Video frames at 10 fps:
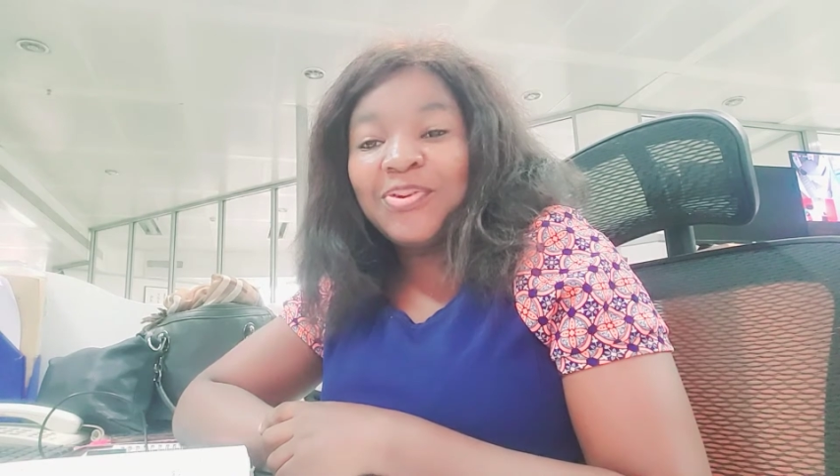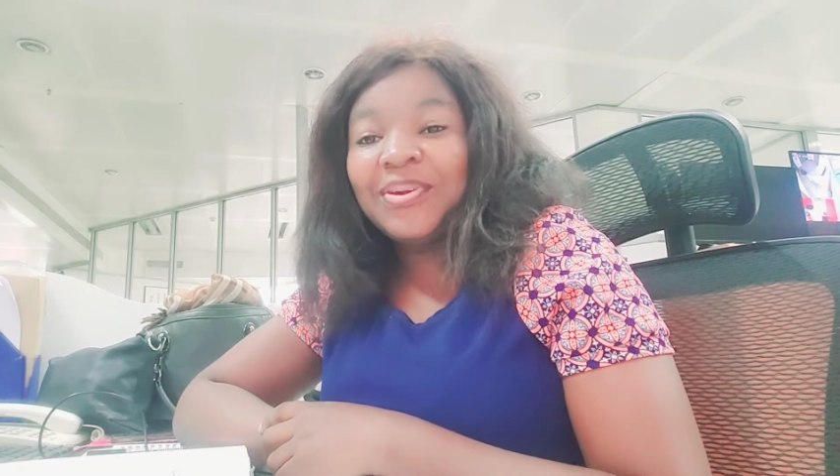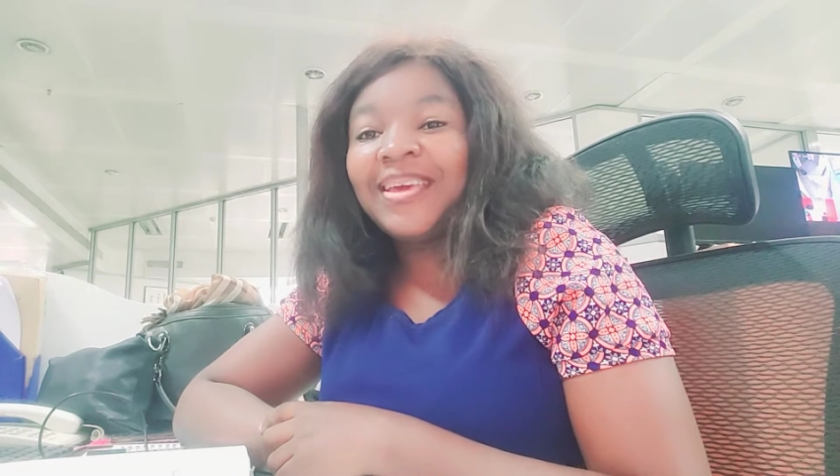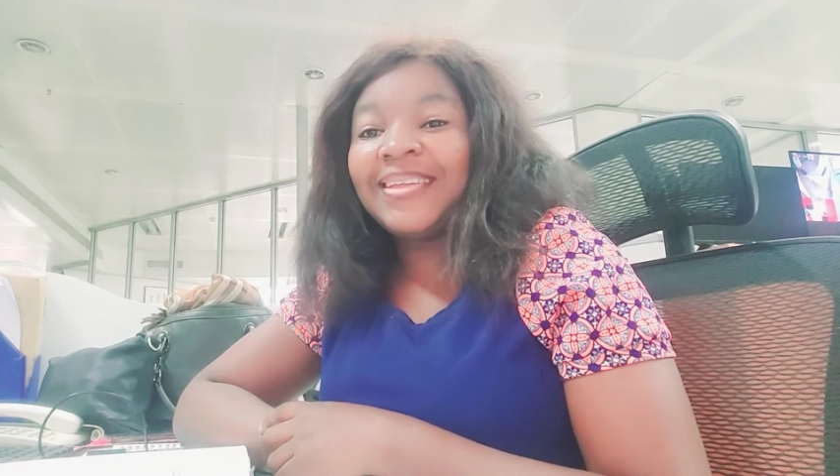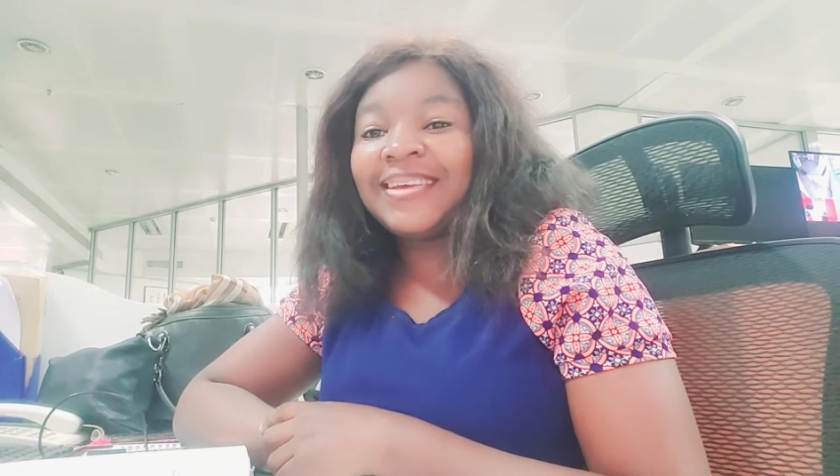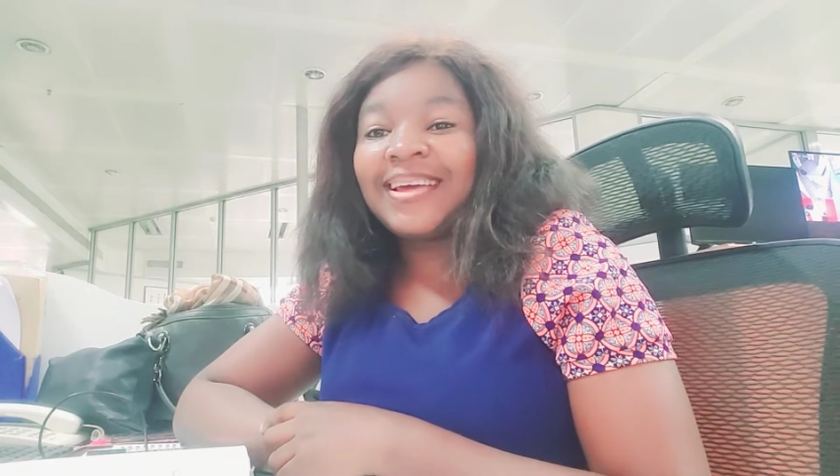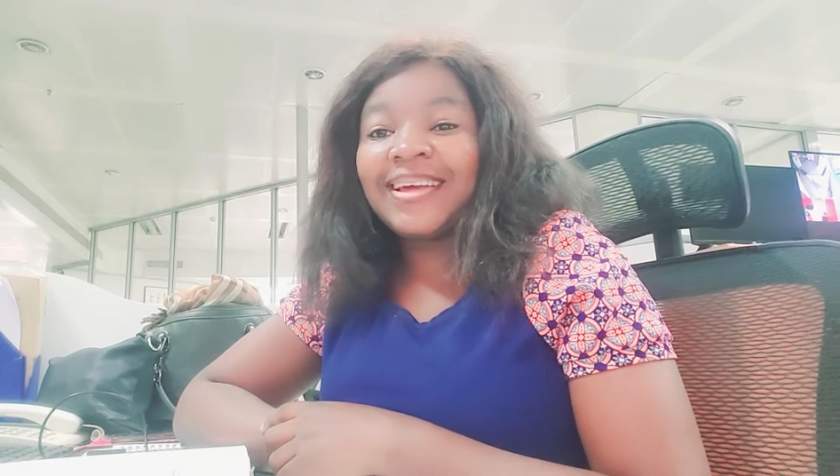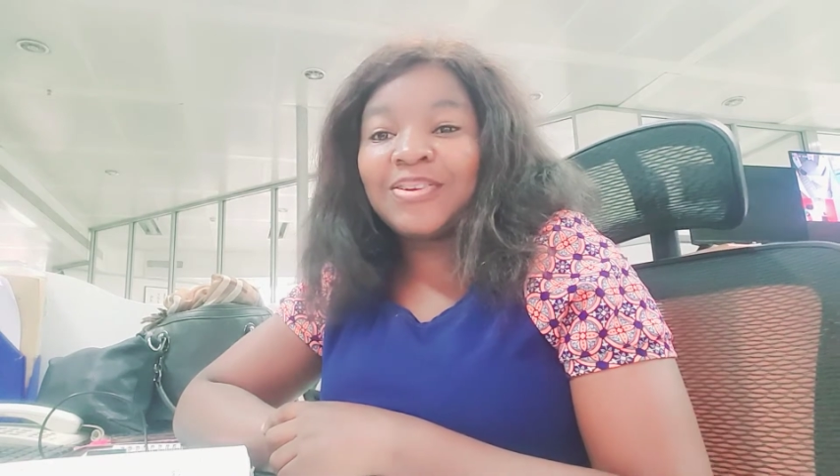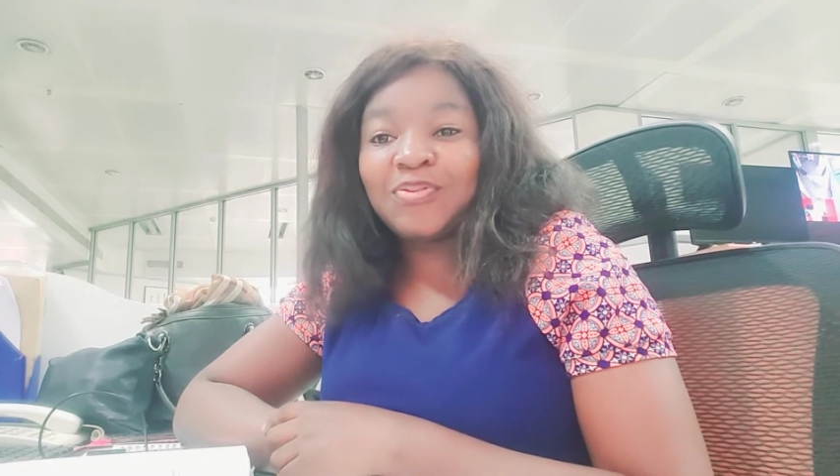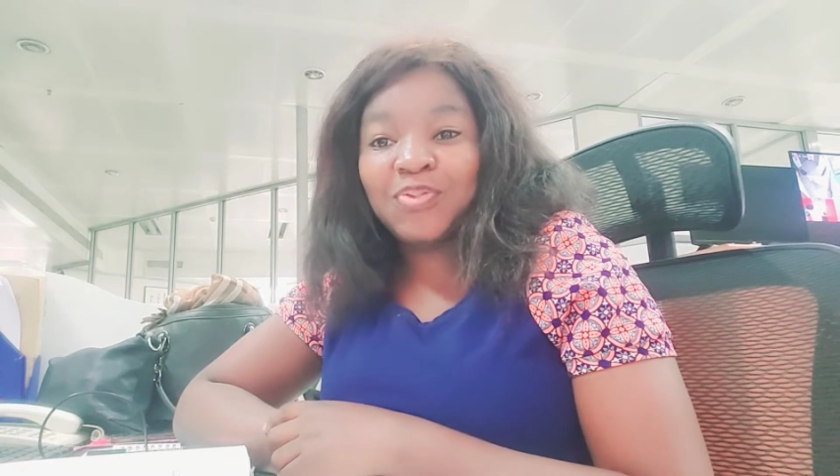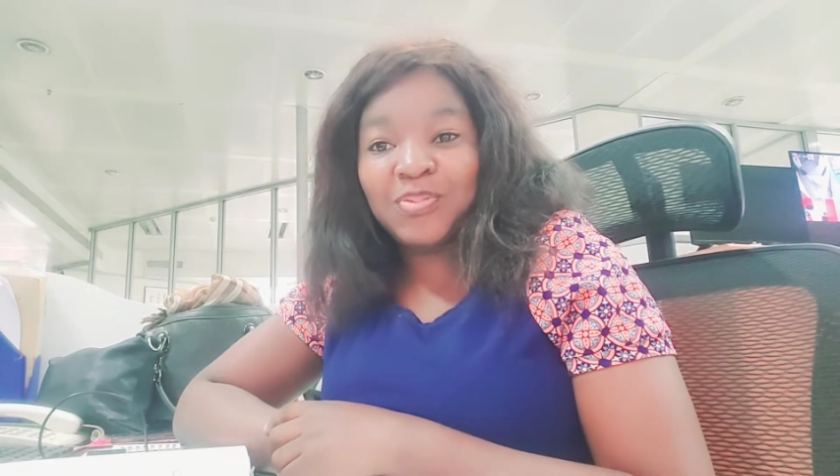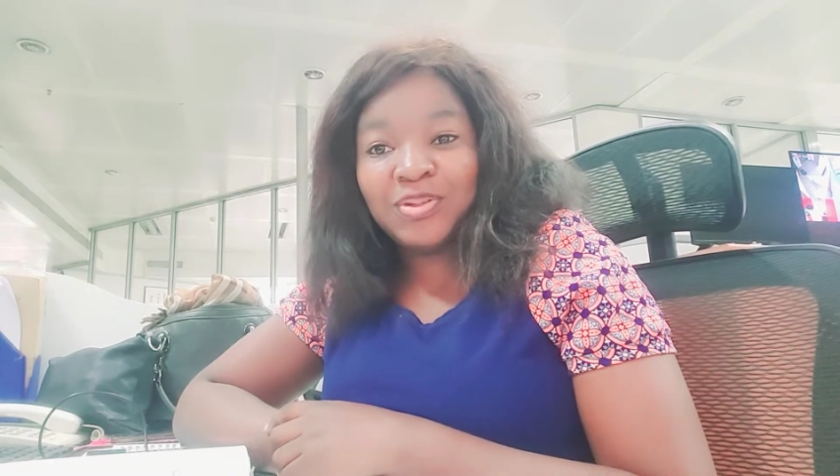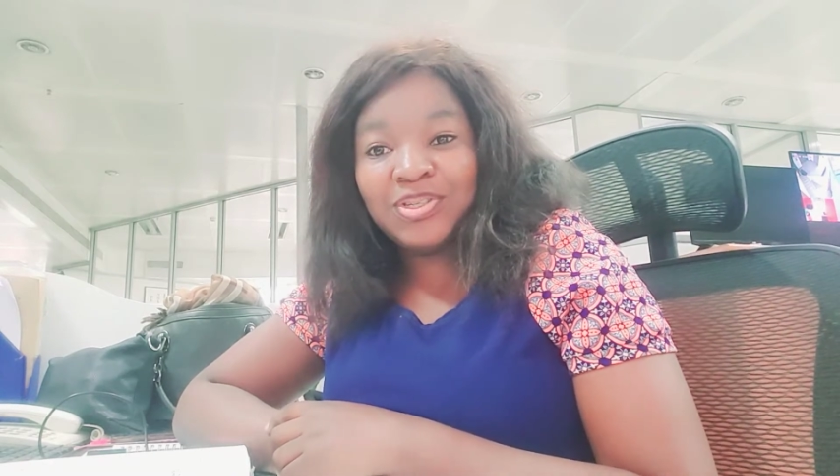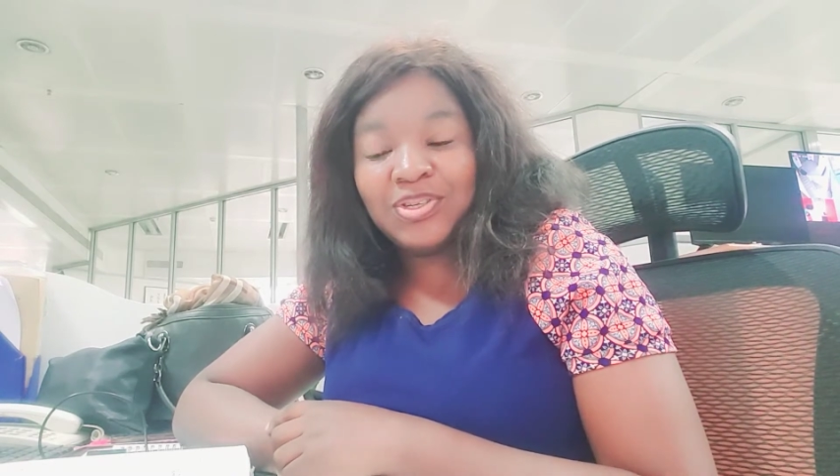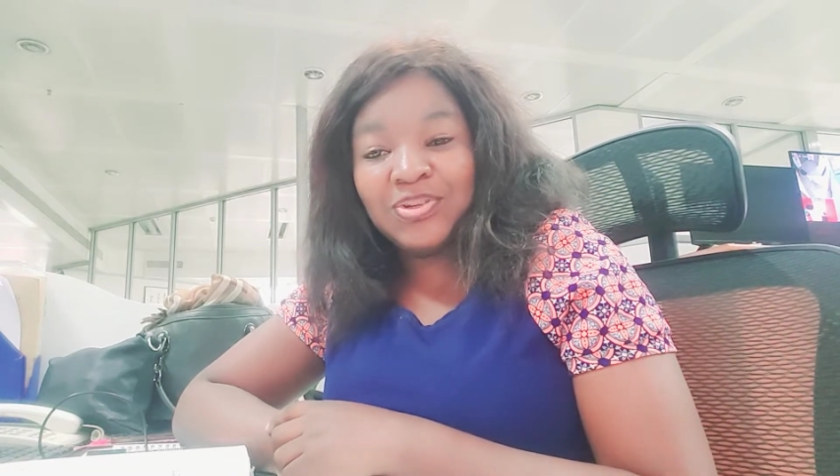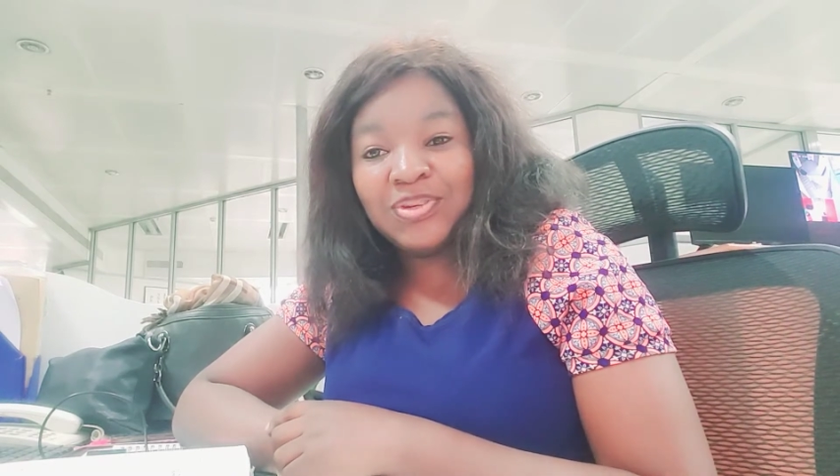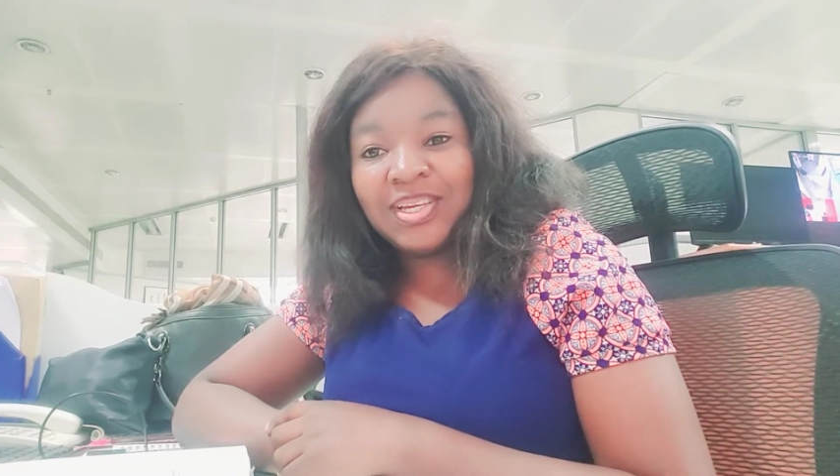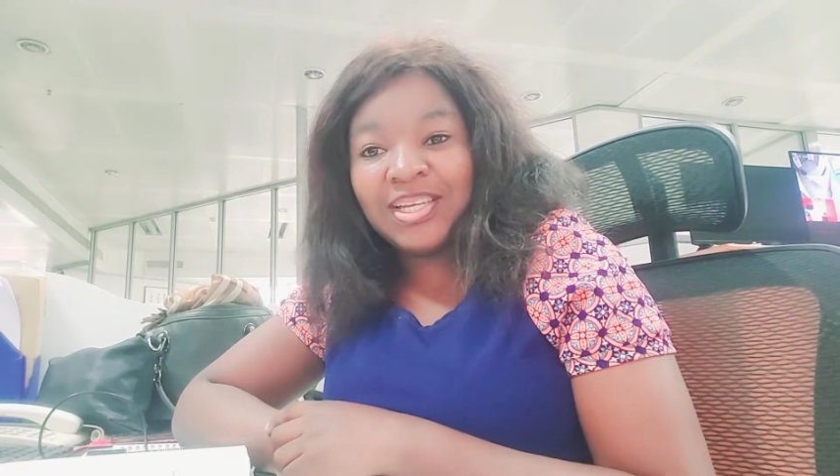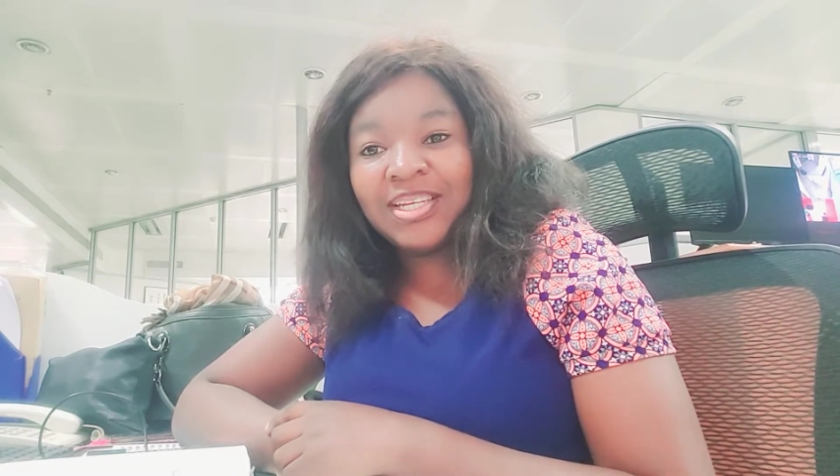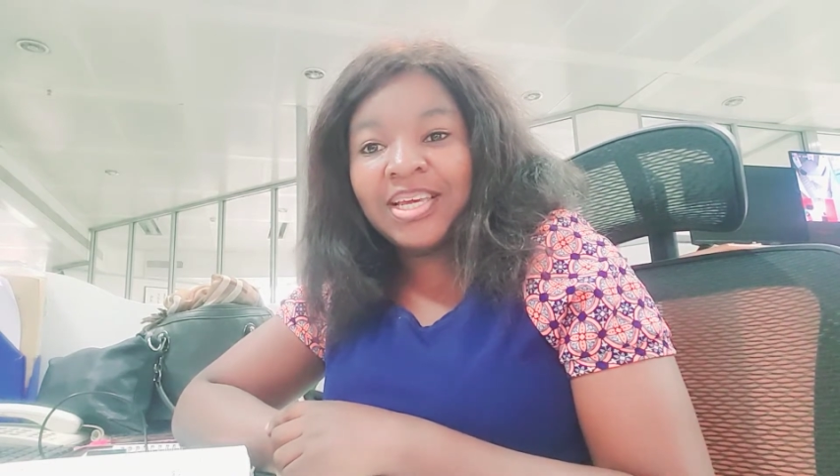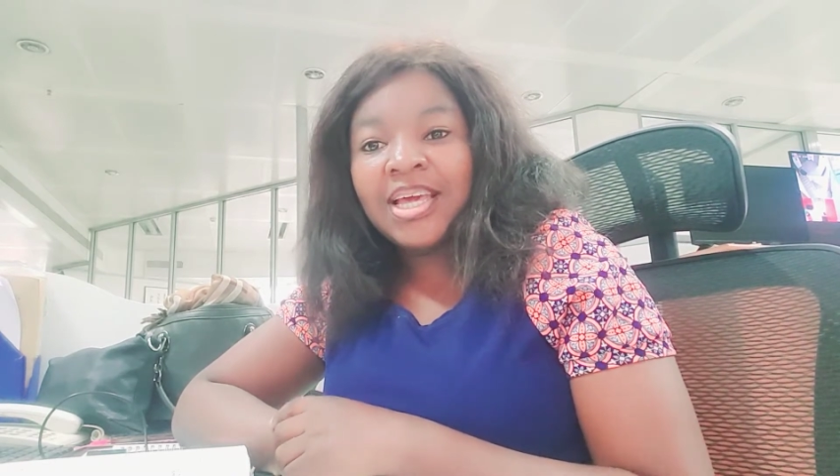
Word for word: you get the kind of property you need.